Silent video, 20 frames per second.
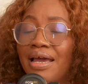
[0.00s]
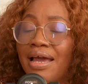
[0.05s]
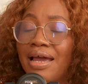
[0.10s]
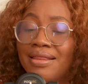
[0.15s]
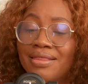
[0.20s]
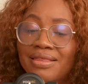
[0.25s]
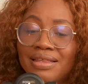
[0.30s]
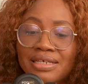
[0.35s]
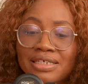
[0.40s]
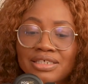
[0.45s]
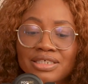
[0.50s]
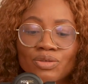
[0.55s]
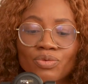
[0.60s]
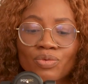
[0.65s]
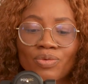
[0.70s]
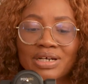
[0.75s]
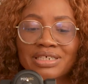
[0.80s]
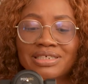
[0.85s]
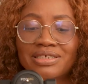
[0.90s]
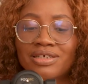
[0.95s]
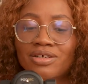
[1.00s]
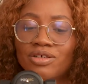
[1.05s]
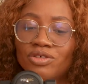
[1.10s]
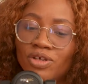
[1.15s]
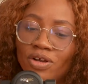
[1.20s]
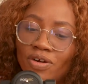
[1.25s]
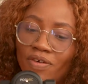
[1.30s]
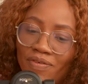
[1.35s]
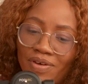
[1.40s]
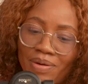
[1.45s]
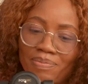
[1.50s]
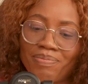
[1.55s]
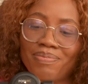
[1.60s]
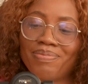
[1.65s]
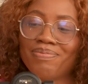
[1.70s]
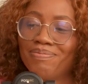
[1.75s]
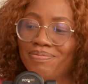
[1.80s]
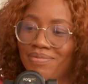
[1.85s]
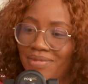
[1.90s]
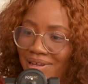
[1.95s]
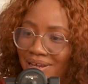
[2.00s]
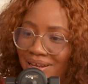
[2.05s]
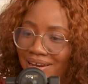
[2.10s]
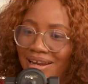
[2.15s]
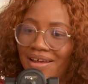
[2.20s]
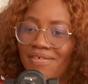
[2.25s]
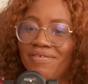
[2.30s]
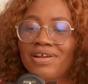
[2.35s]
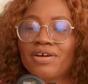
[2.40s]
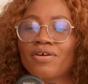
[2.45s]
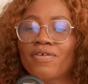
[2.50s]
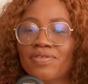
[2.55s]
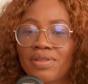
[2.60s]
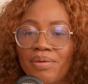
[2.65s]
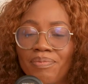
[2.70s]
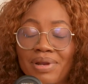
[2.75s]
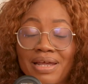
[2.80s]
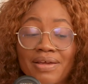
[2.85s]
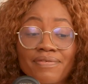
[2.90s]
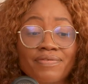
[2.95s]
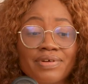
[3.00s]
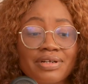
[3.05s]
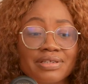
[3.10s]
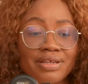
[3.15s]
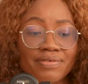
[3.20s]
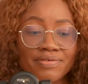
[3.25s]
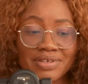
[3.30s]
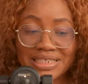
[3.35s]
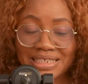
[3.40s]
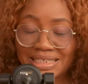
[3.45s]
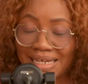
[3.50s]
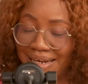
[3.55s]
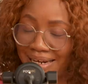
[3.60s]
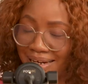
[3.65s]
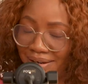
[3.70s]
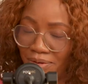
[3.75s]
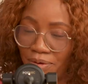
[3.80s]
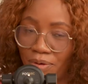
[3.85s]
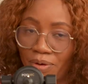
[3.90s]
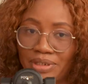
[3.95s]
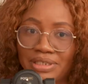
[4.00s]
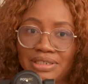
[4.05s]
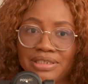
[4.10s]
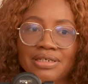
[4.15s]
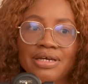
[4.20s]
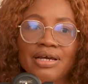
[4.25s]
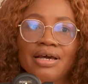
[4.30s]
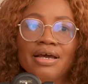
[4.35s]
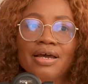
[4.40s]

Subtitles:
And this was sort of a leveling of the playing field. They've decided not.